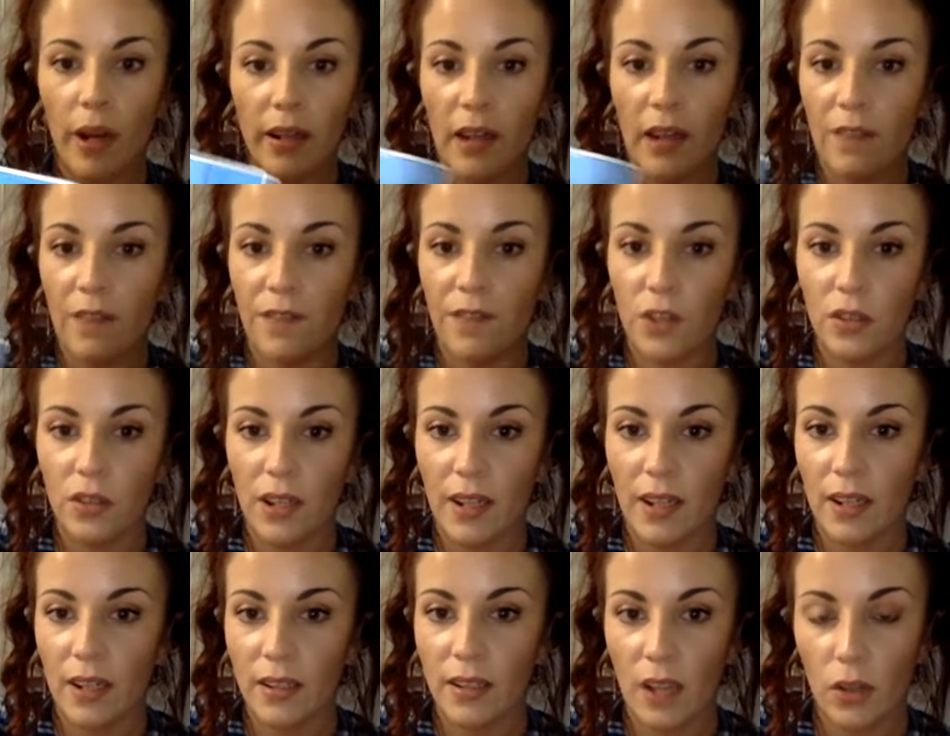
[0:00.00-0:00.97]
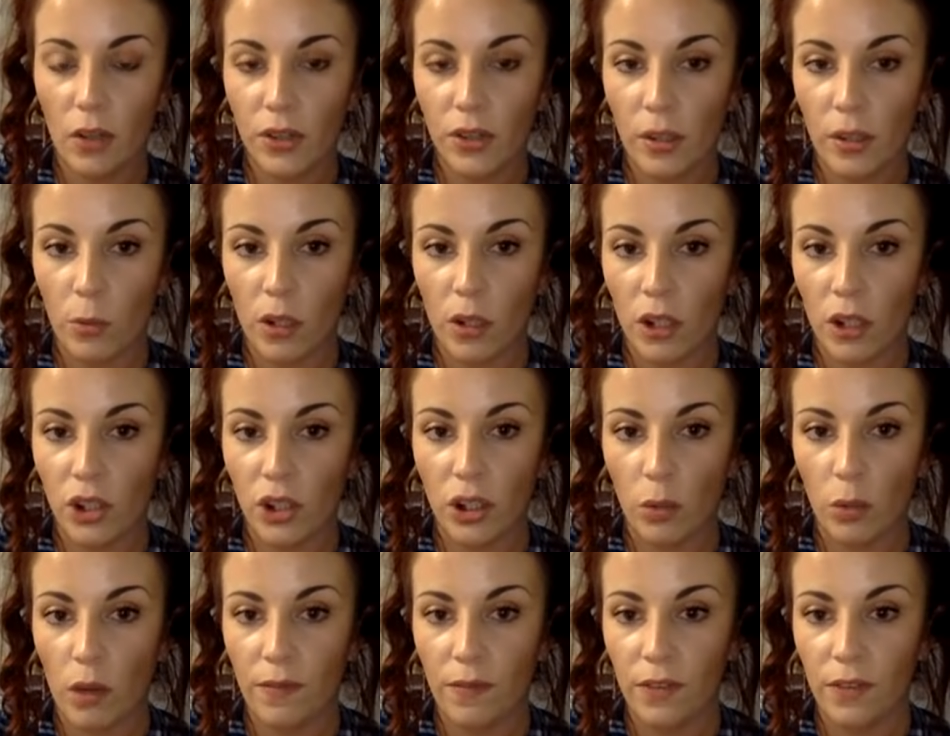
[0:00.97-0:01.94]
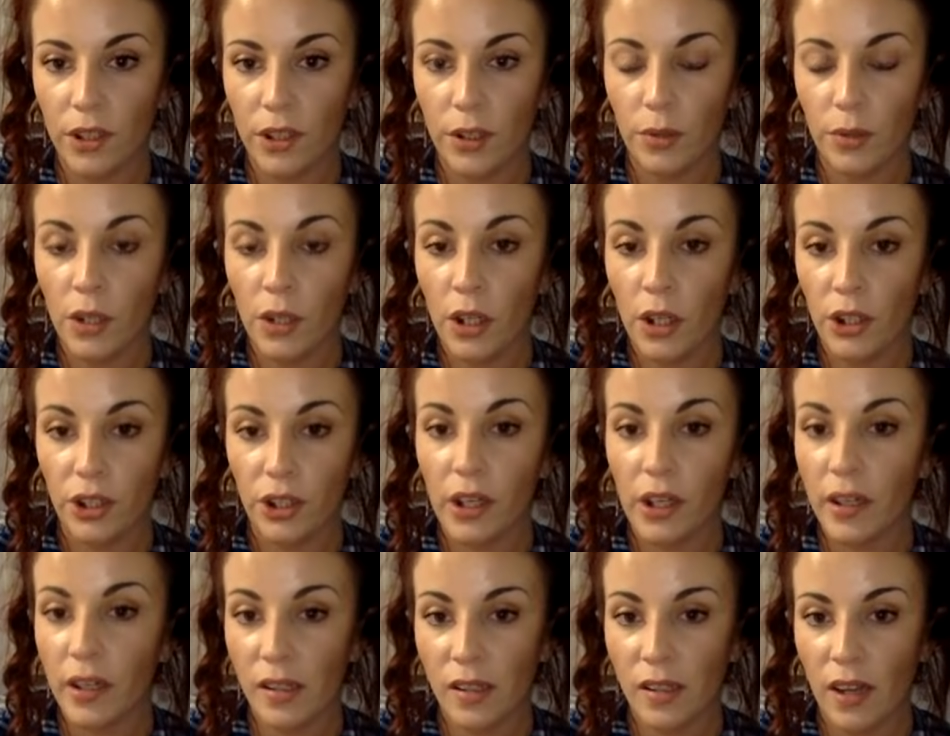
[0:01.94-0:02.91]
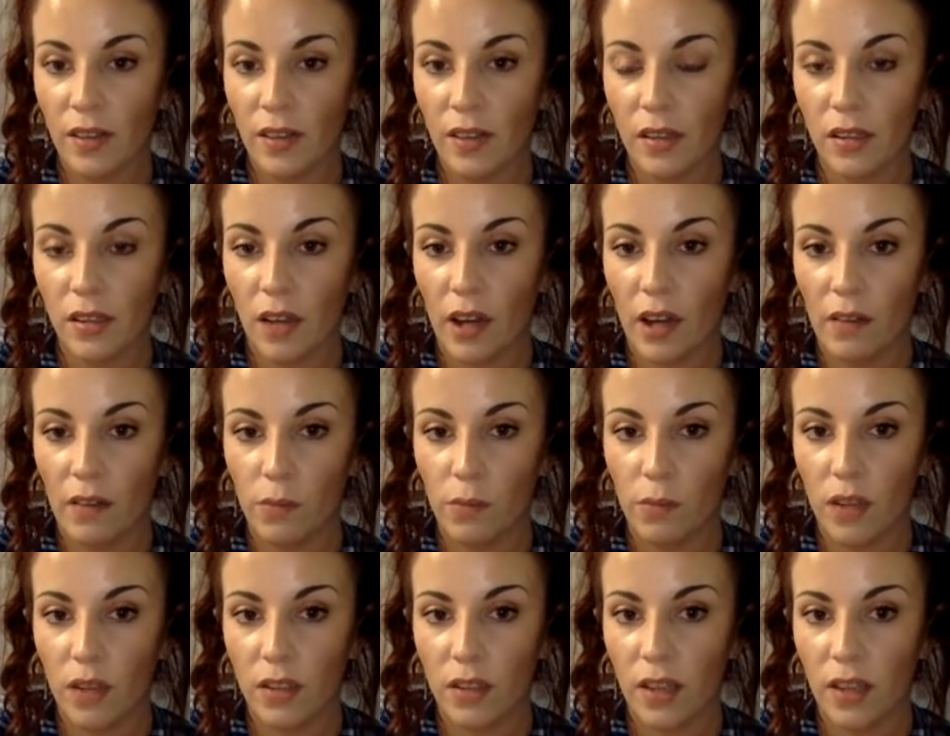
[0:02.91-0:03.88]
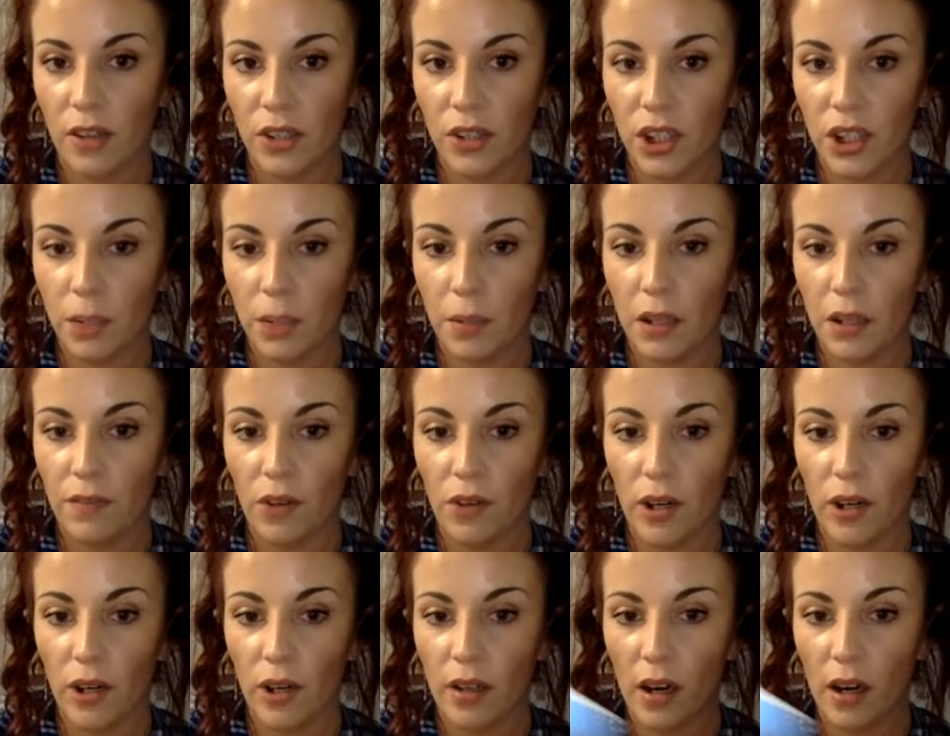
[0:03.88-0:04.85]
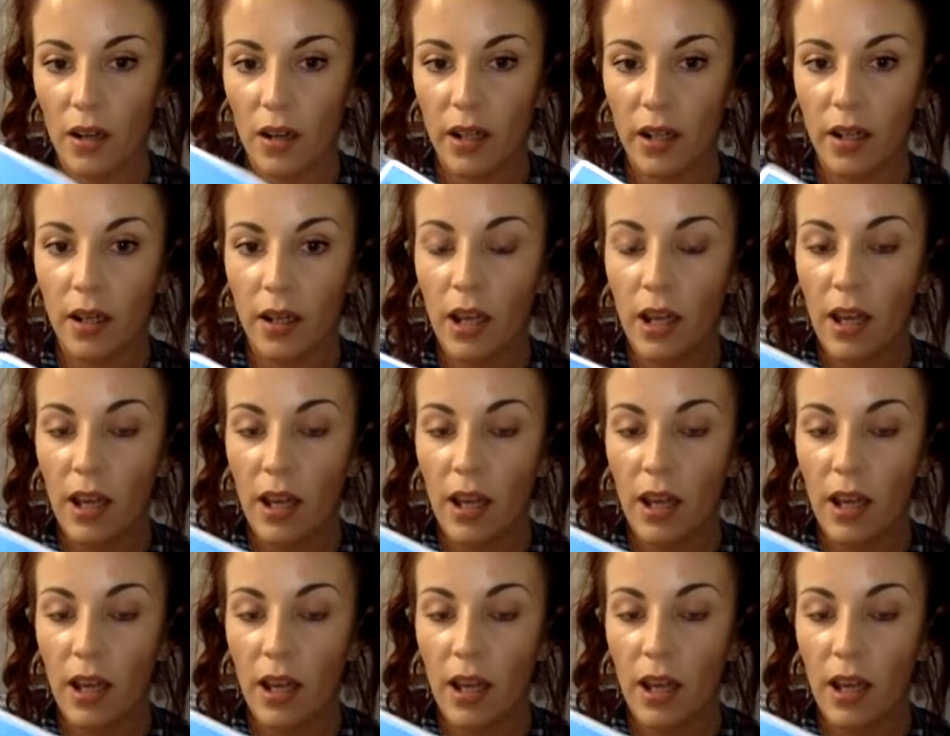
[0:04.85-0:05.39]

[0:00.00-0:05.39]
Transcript: And I feel like until someone can show up for you, you're going to stay in this Nine of Wands energy, being very guarded,